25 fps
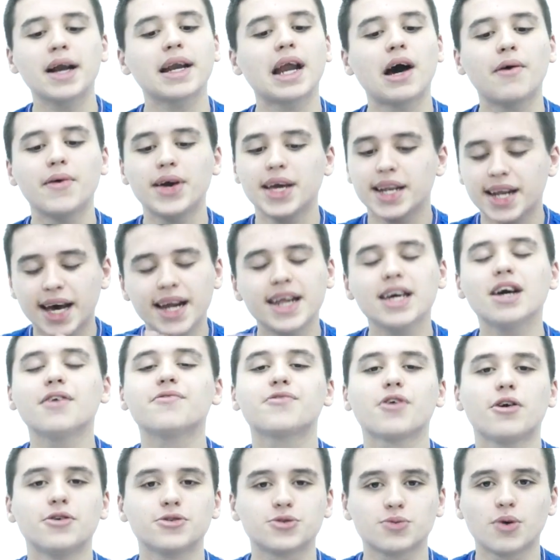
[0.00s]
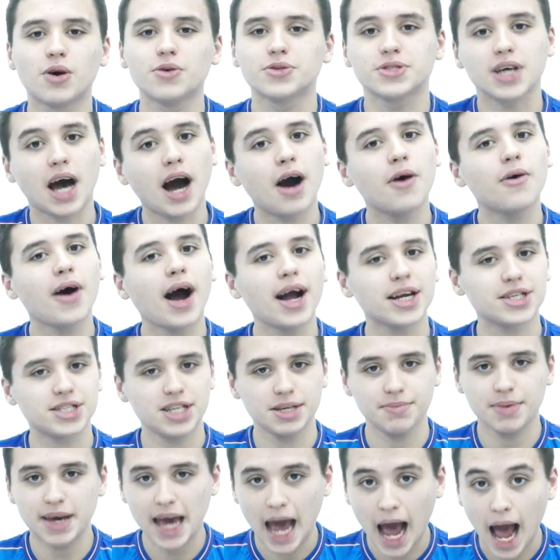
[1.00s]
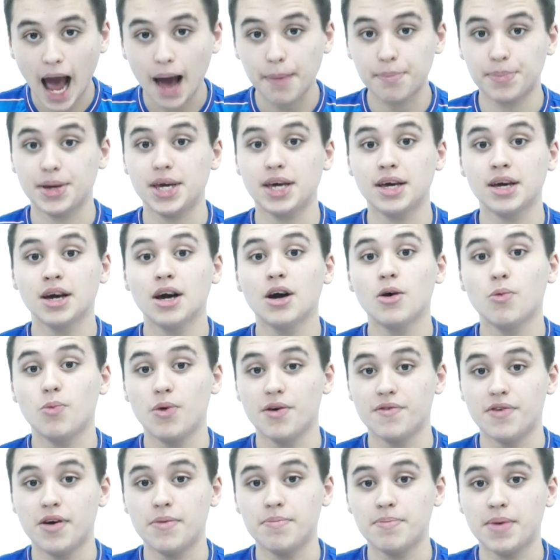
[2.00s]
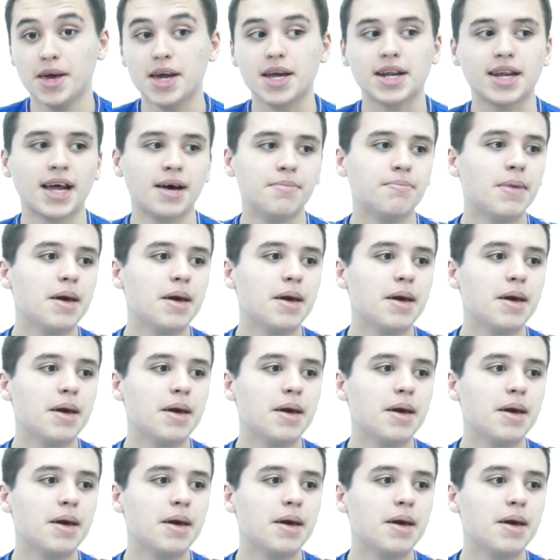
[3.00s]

Now, in any of those roles, I'll actually be happy with him being there.